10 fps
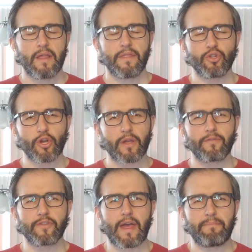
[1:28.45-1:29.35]
You're looking
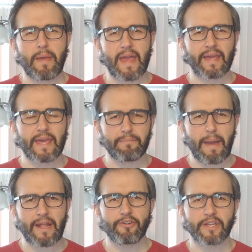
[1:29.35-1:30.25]
for that pancake
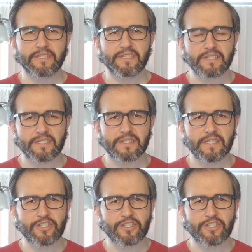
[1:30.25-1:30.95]
batter consistency.